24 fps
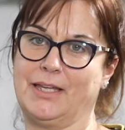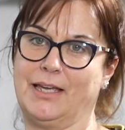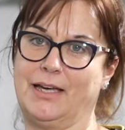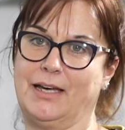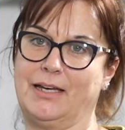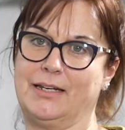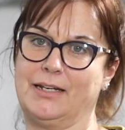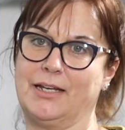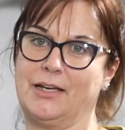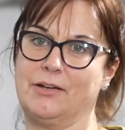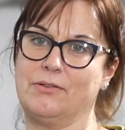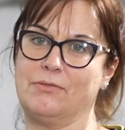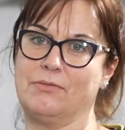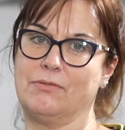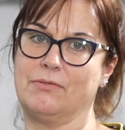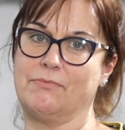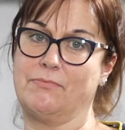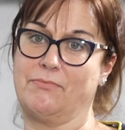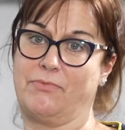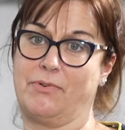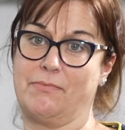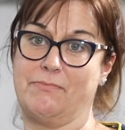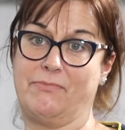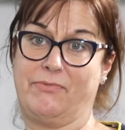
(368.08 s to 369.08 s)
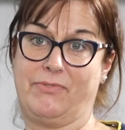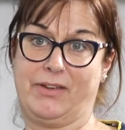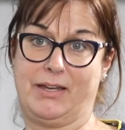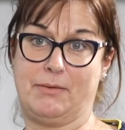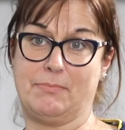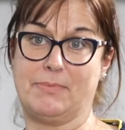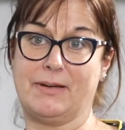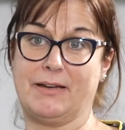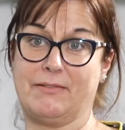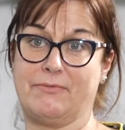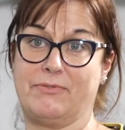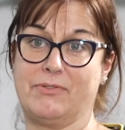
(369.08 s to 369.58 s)
I know from
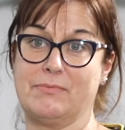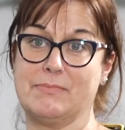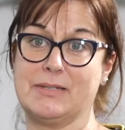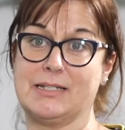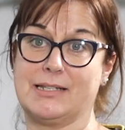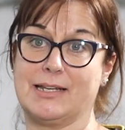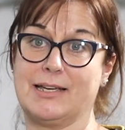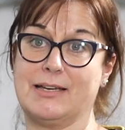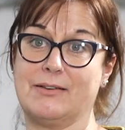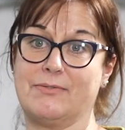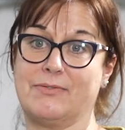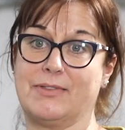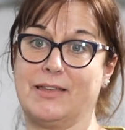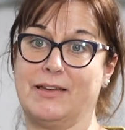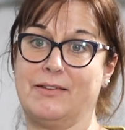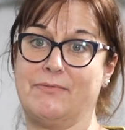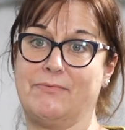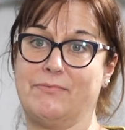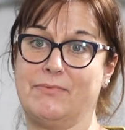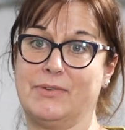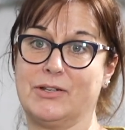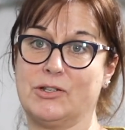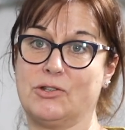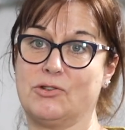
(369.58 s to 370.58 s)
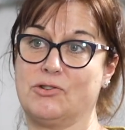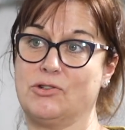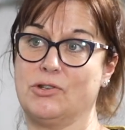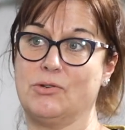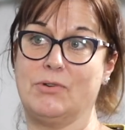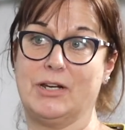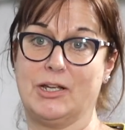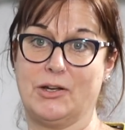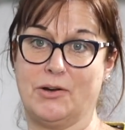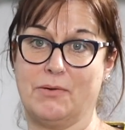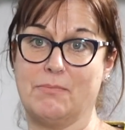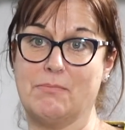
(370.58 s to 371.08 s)
feedback from myself, they're
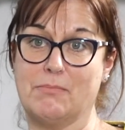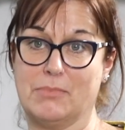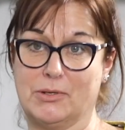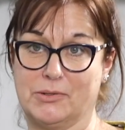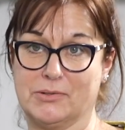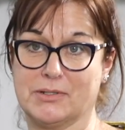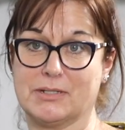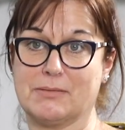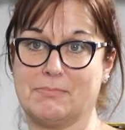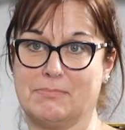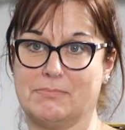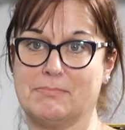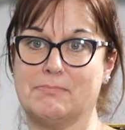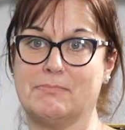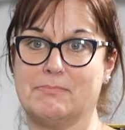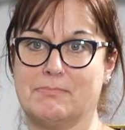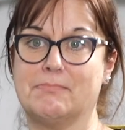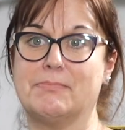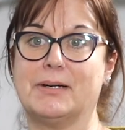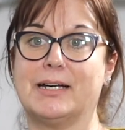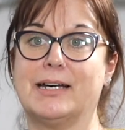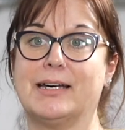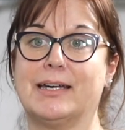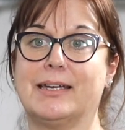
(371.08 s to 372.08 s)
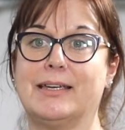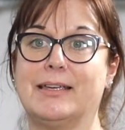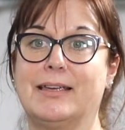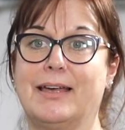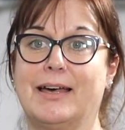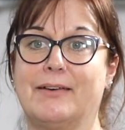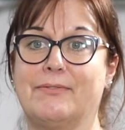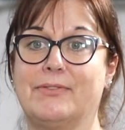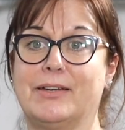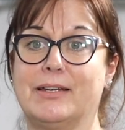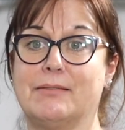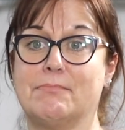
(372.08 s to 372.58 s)
truly humbled by
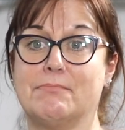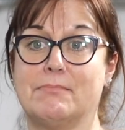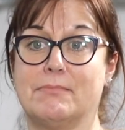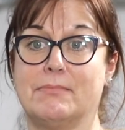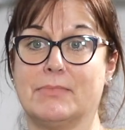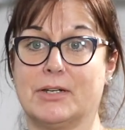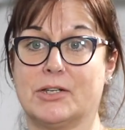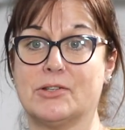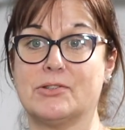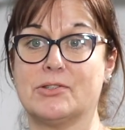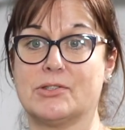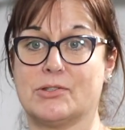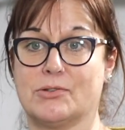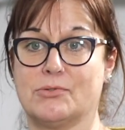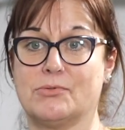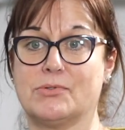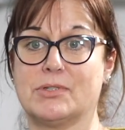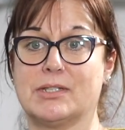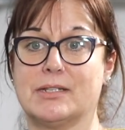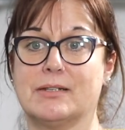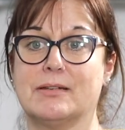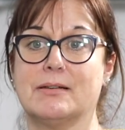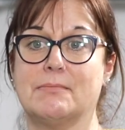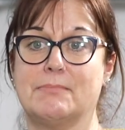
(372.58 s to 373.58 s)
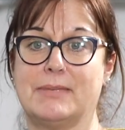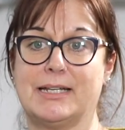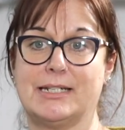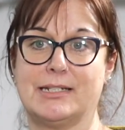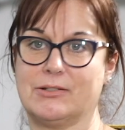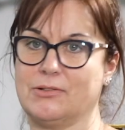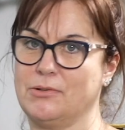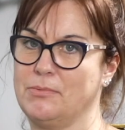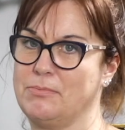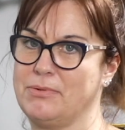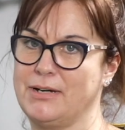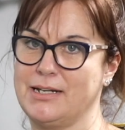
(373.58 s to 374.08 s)
having consultant
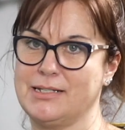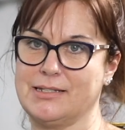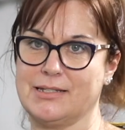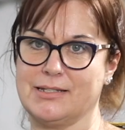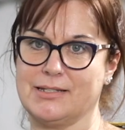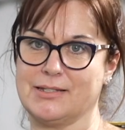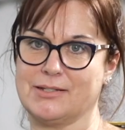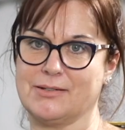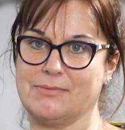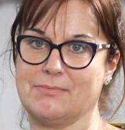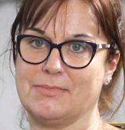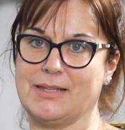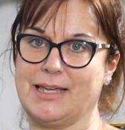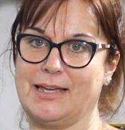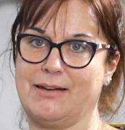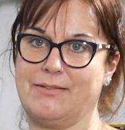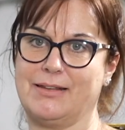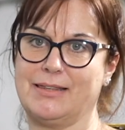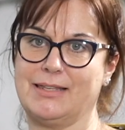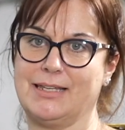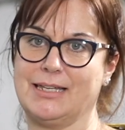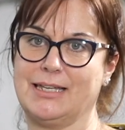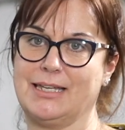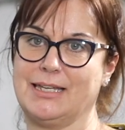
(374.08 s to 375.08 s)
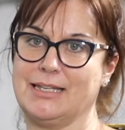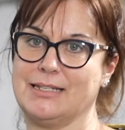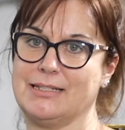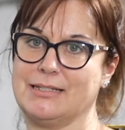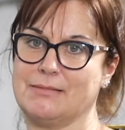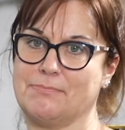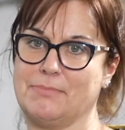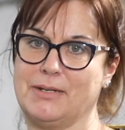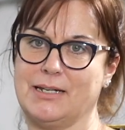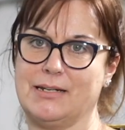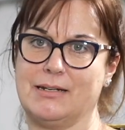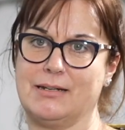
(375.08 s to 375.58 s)
medical presence up there. I think it's
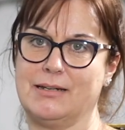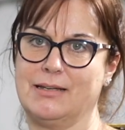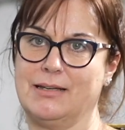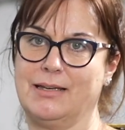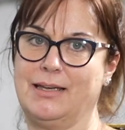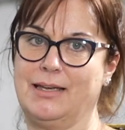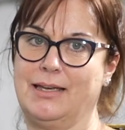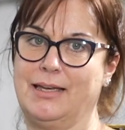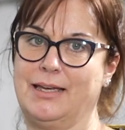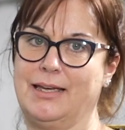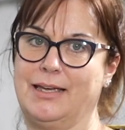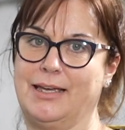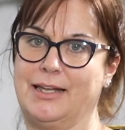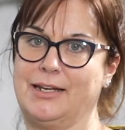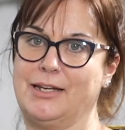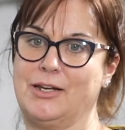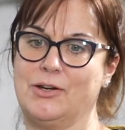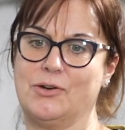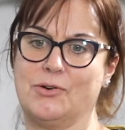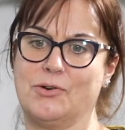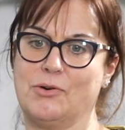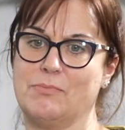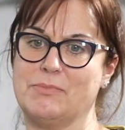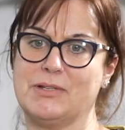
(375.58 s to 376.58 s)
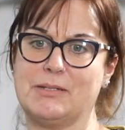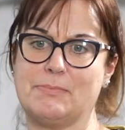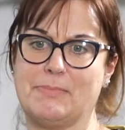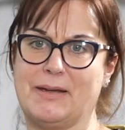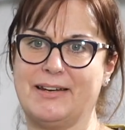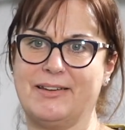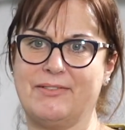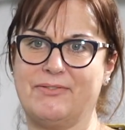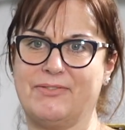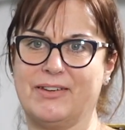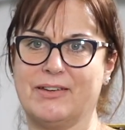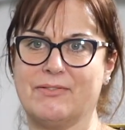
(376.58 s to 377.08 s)
been an enormous
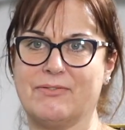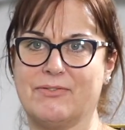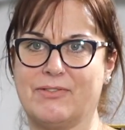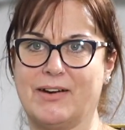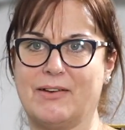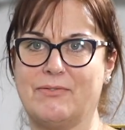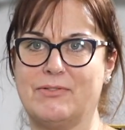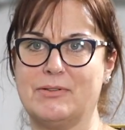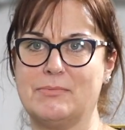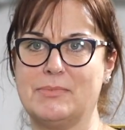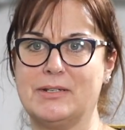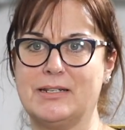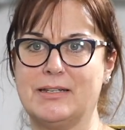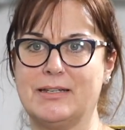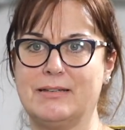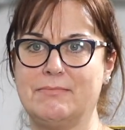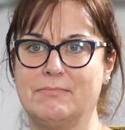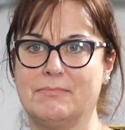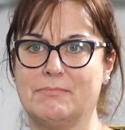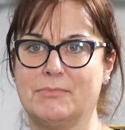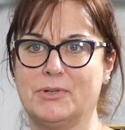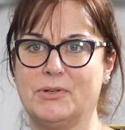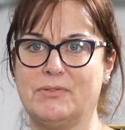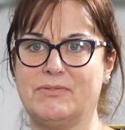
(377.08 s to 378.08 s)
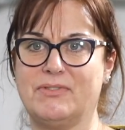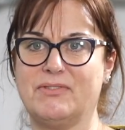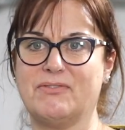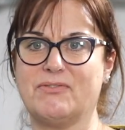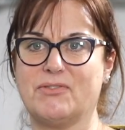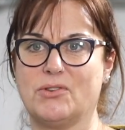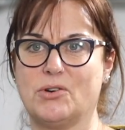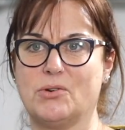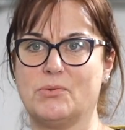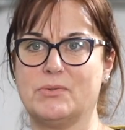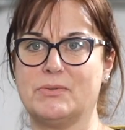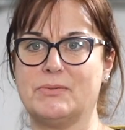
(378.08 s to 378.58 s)
benefit for everybody moving
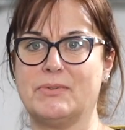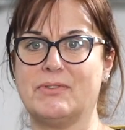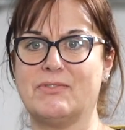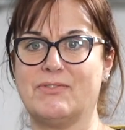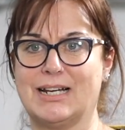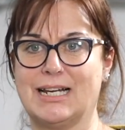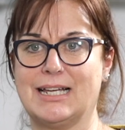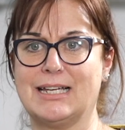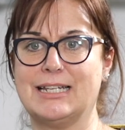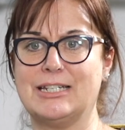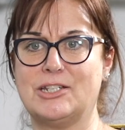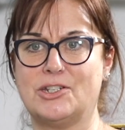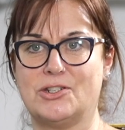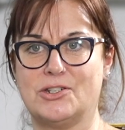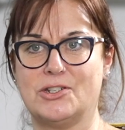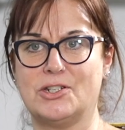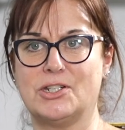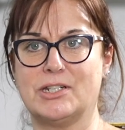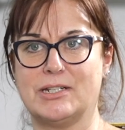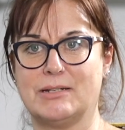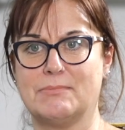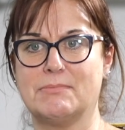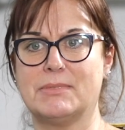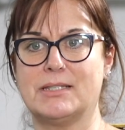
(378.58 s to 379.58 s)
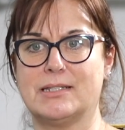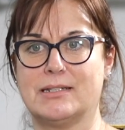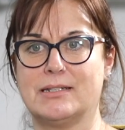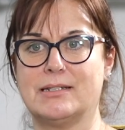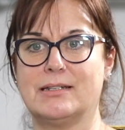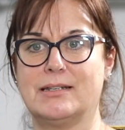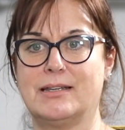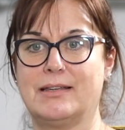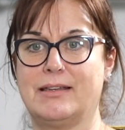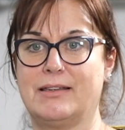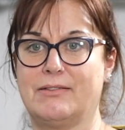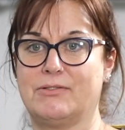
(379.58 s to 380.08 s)
forward with relationships and
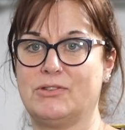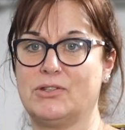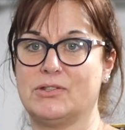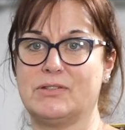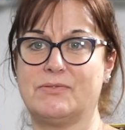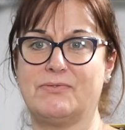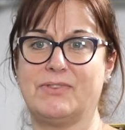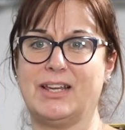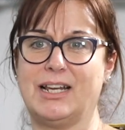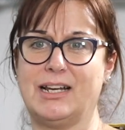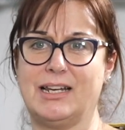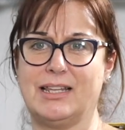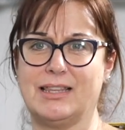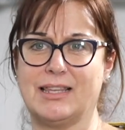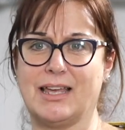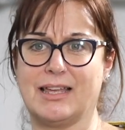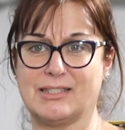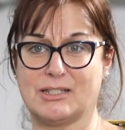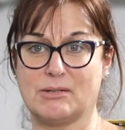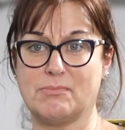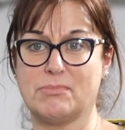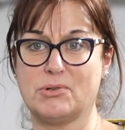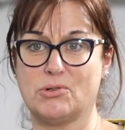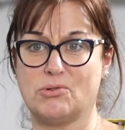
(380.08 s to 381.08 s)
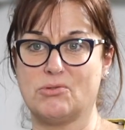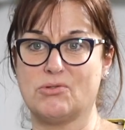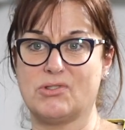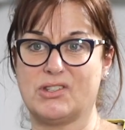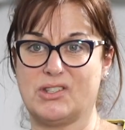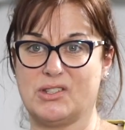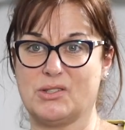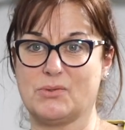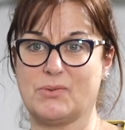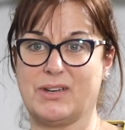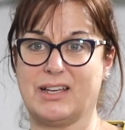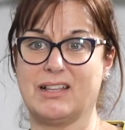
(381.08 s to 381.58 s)
just feeling that support
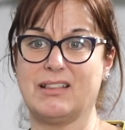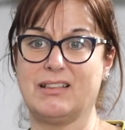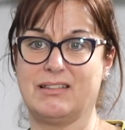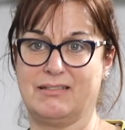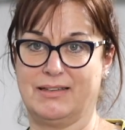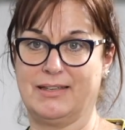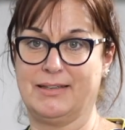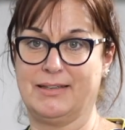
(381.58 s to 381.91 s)
as well.